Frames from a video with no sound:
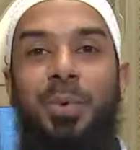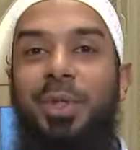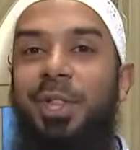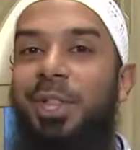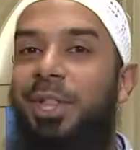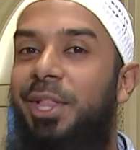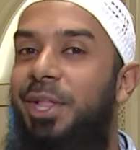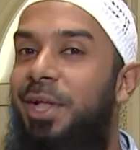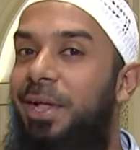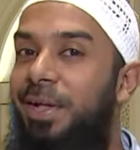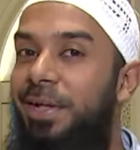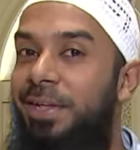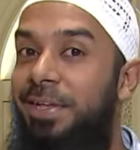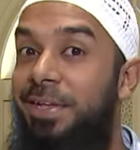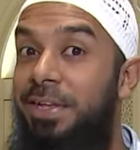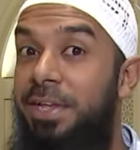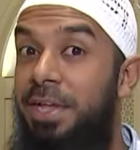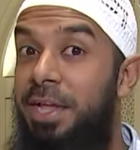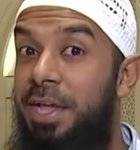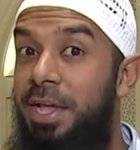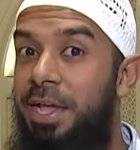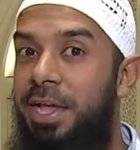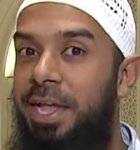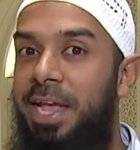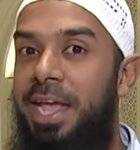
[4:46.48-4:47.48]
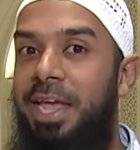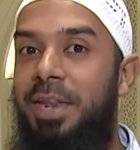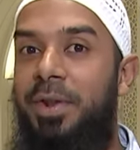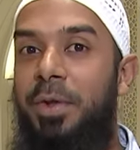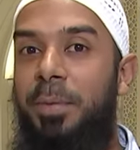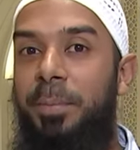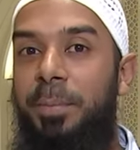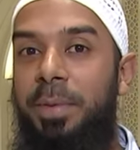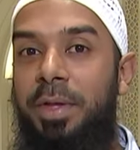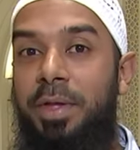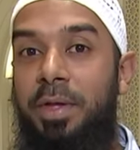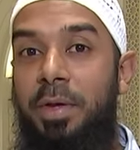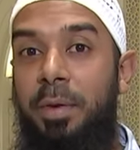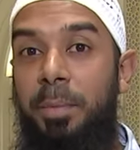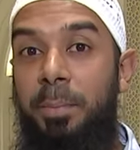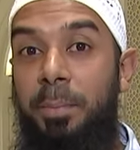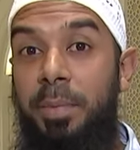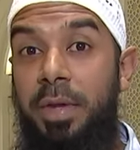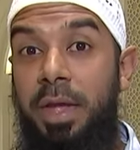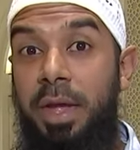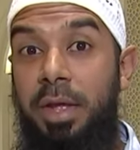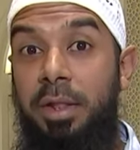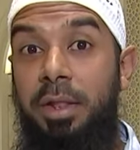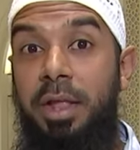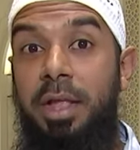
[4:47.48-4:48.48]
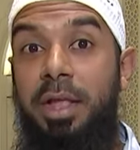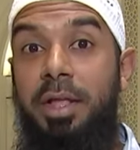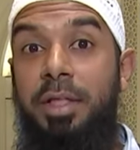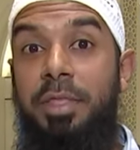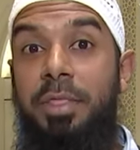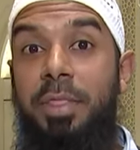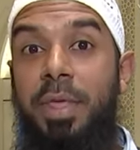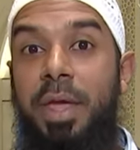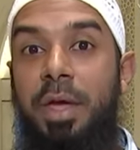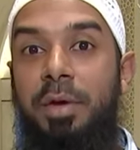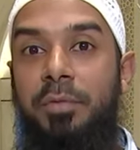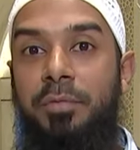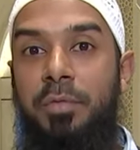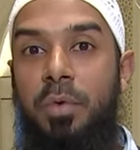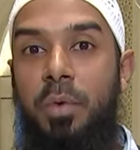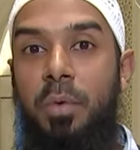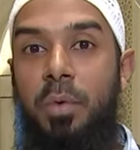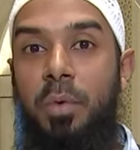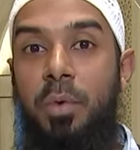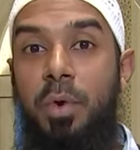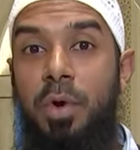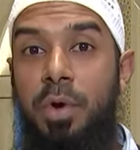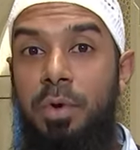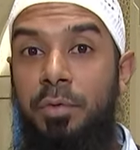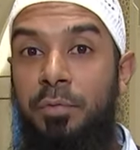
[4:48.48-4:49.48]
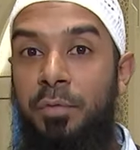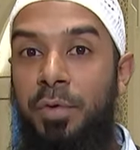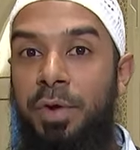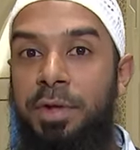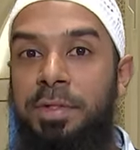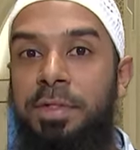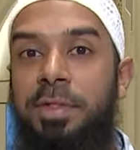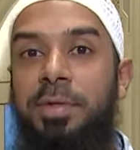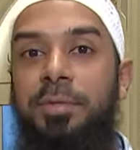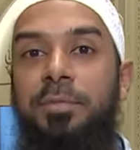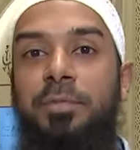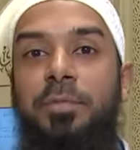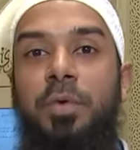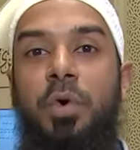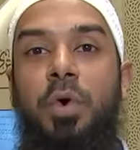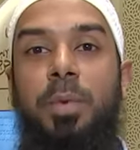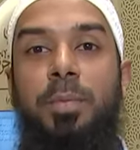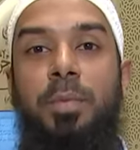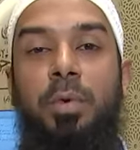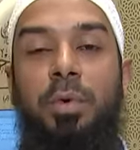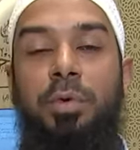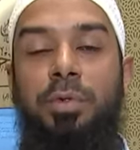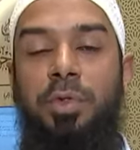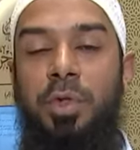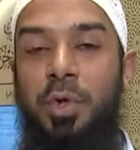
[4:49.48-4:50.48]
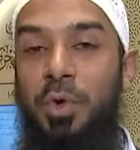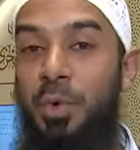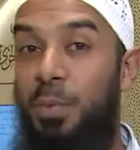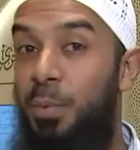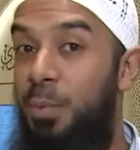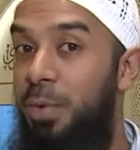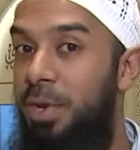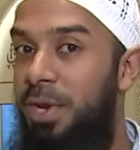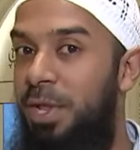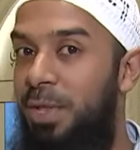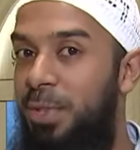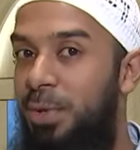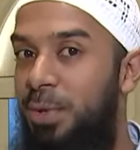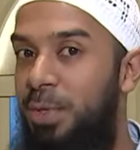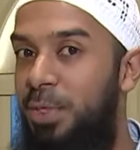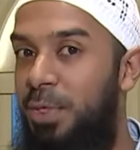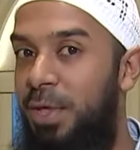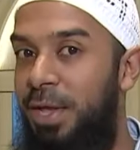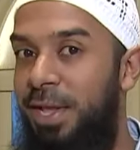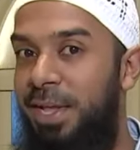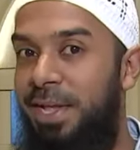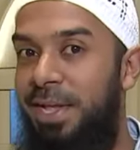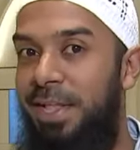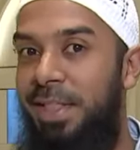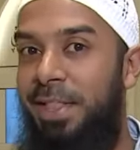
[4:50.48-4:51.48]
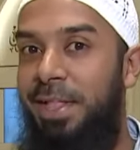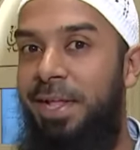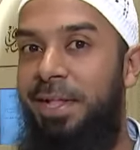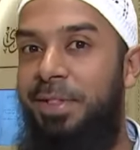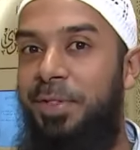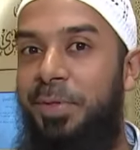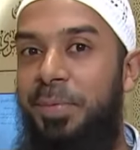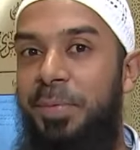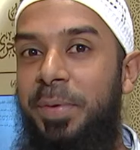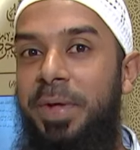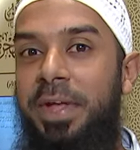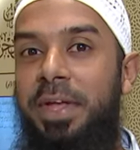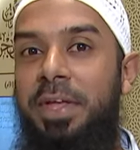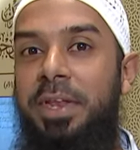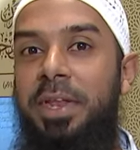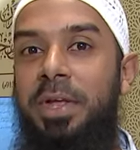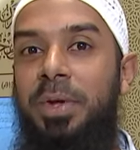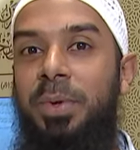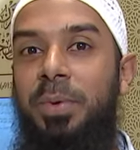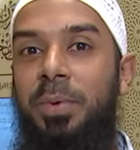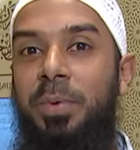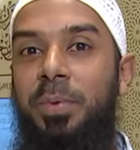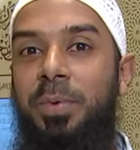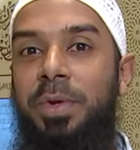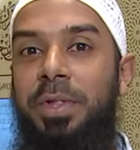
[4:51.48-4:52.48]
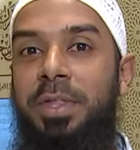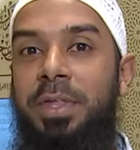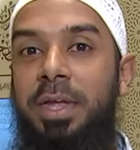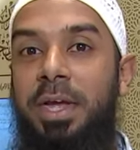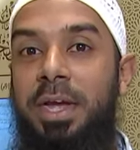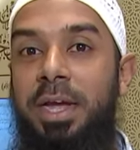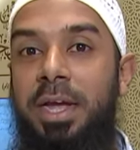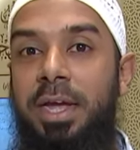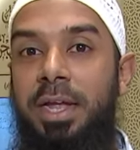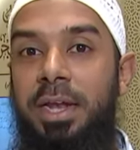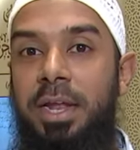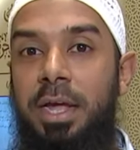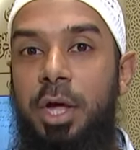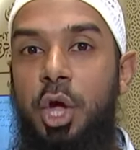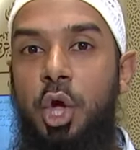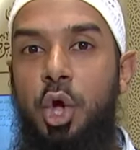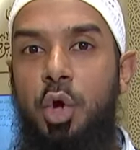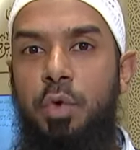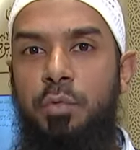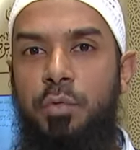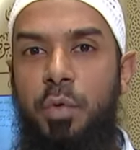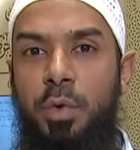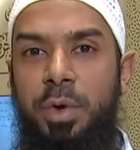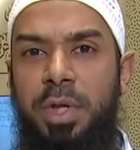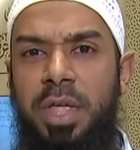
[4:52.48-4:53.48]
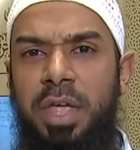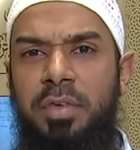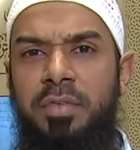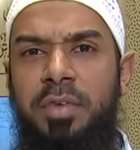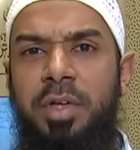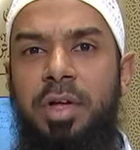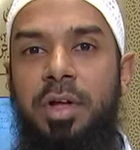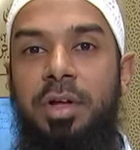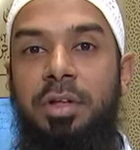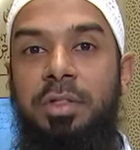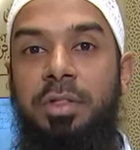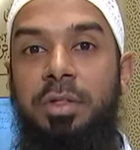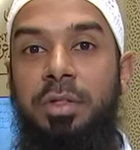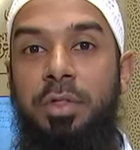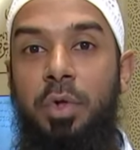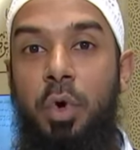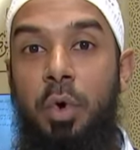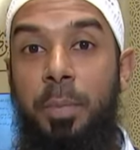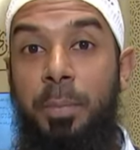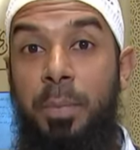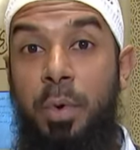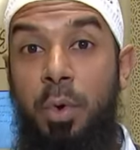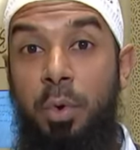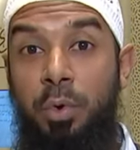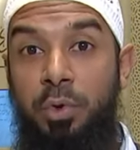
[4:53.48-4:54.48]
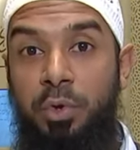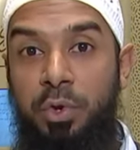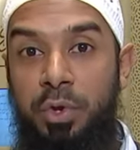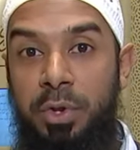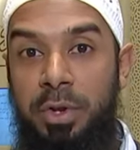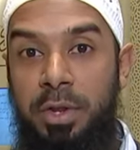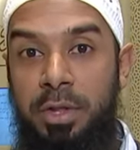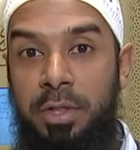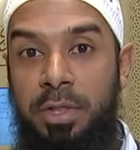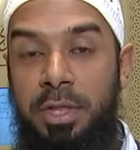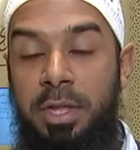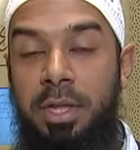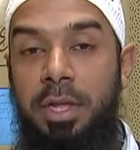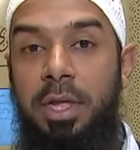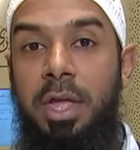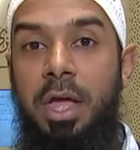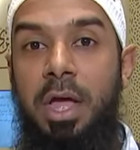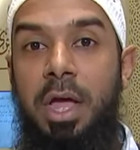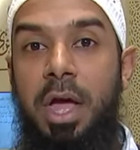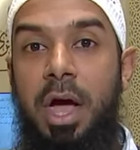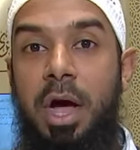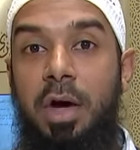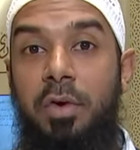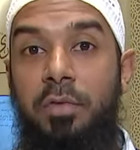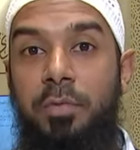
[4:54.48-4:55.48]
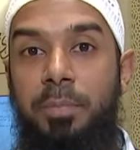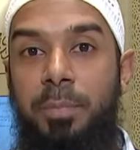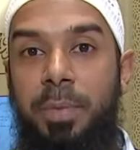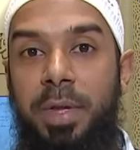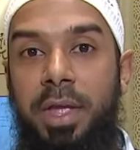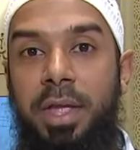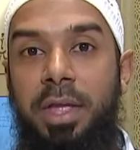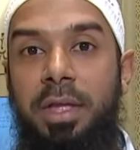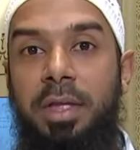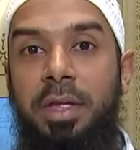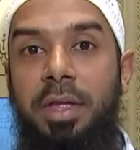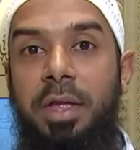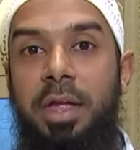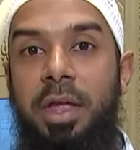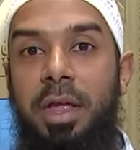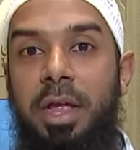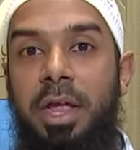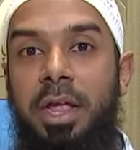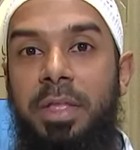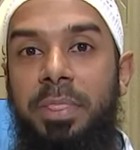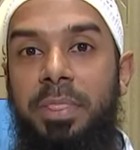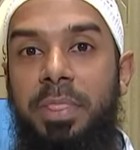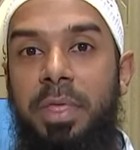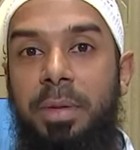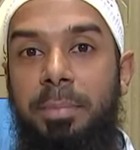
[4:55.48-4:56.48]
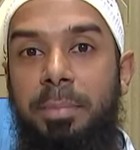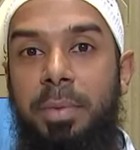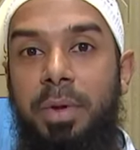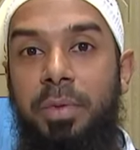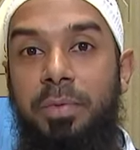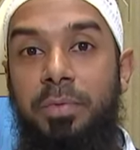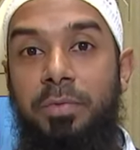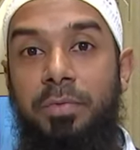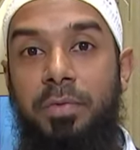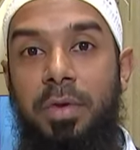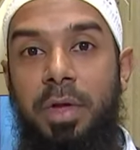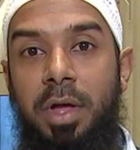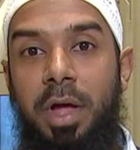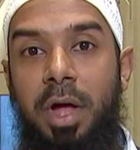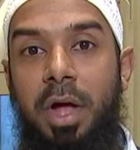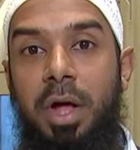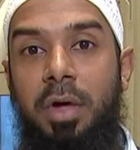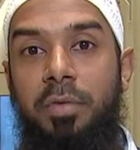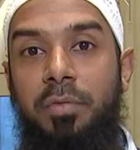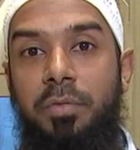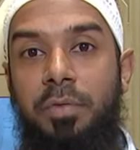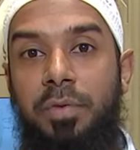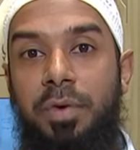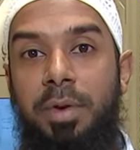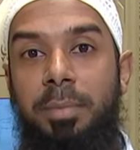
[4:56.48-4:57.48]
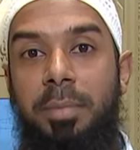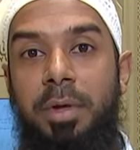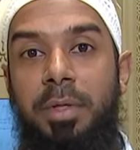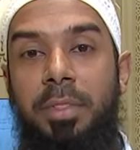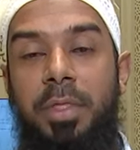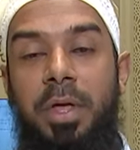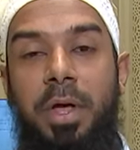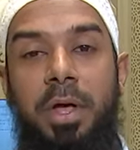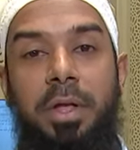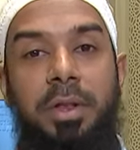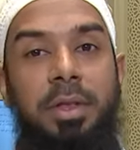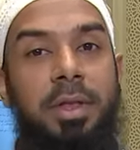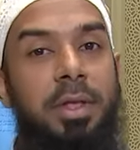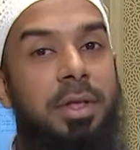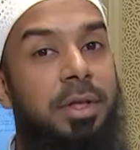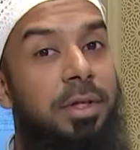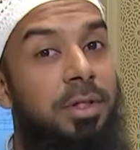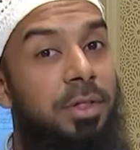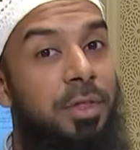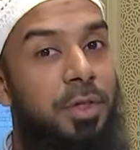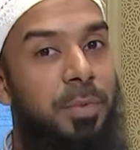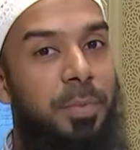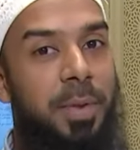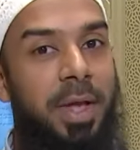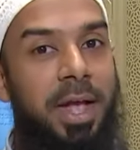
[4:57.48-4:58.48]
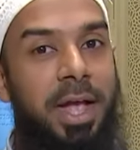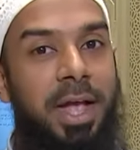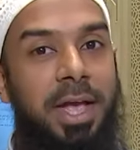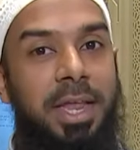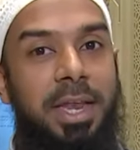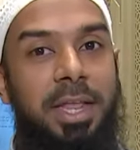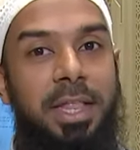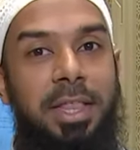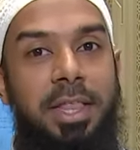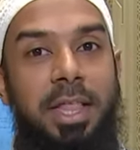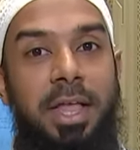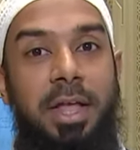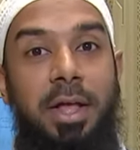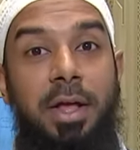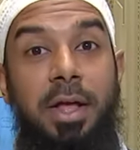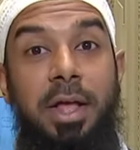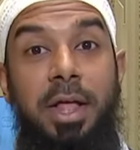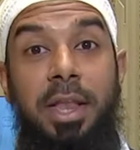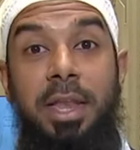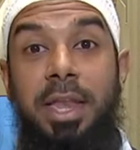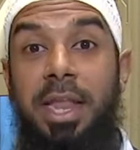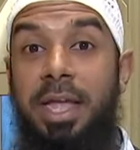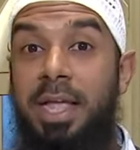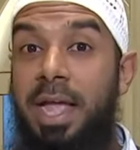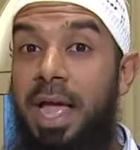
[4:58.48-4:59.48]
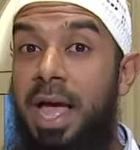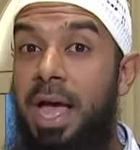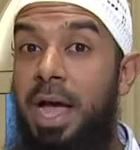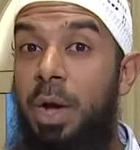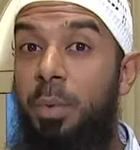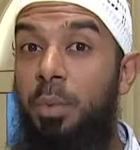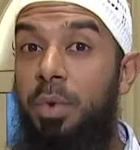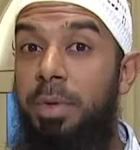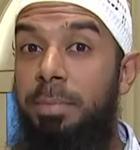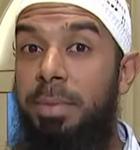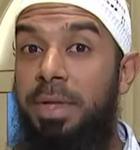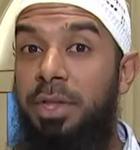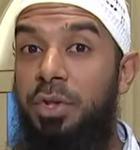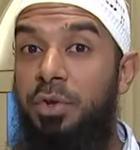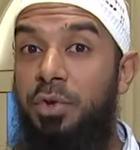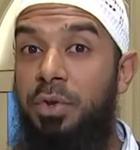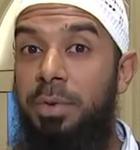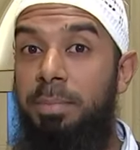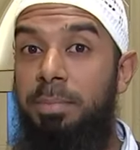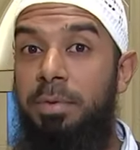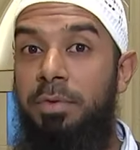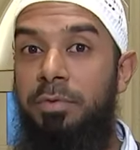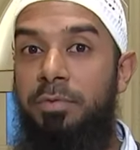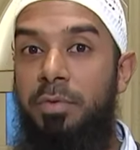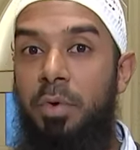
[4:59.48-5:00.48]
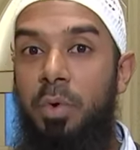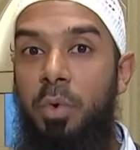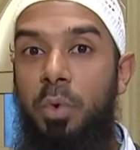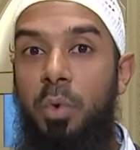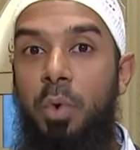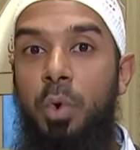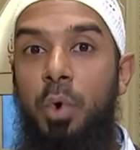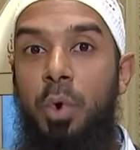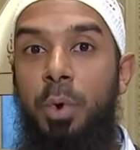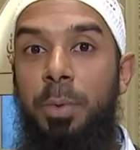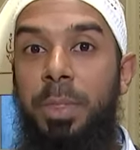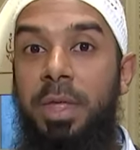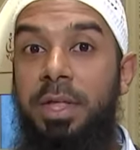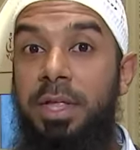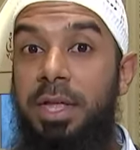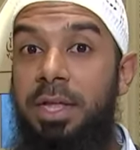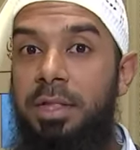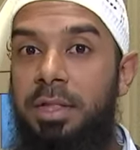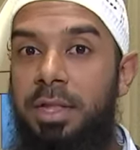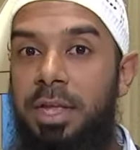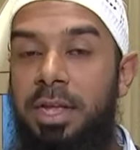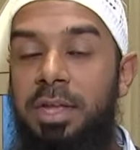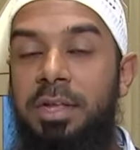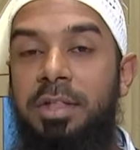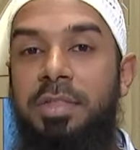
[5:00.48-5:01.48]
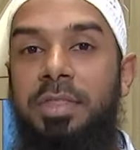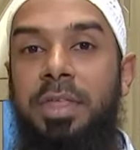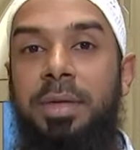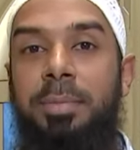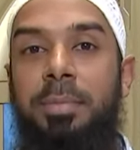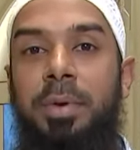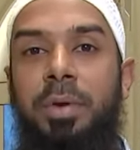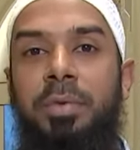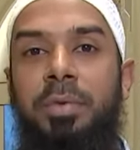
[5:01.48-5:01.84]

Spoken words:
wallahi, cannot be compared. Therefore, first and foremost, we need to thank Allah subhanahu wa ta'ala for giving us this opportunity of being in the month of Ramadan. Subhanallah, like how we mentioned before, that it is the